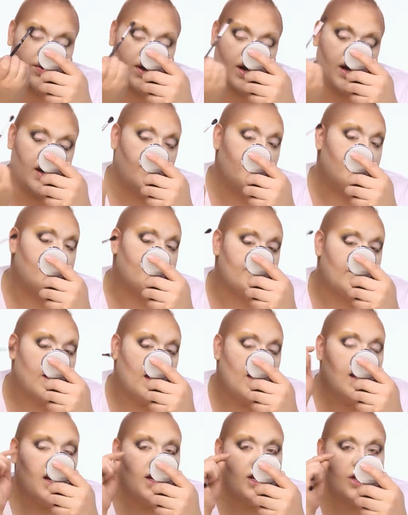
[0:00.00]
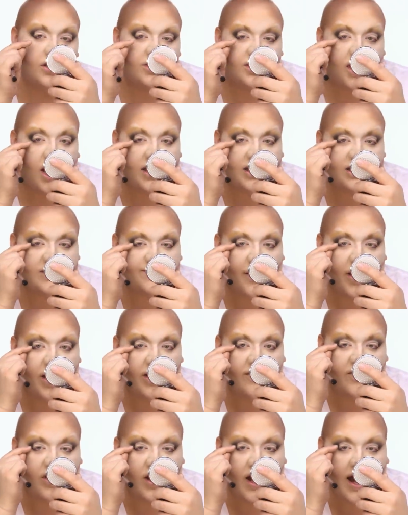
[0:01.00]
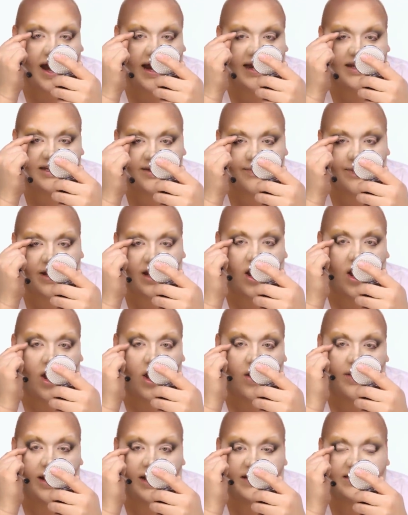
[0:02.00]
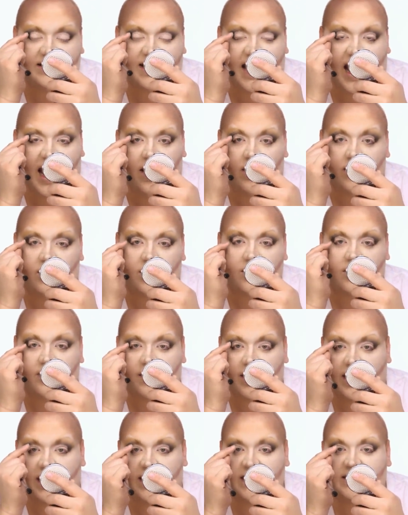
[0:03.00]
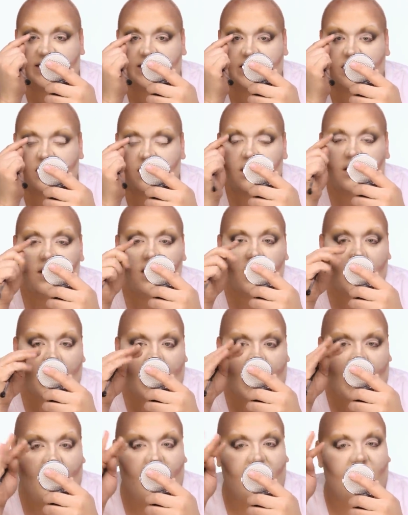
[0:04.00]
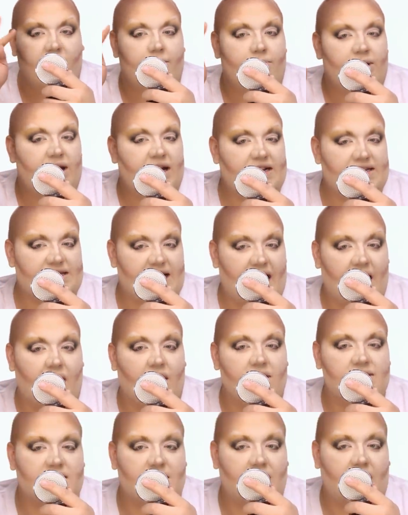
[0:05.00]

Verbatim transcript: want your darkest part of your eye to be always the outer crease and then blend out to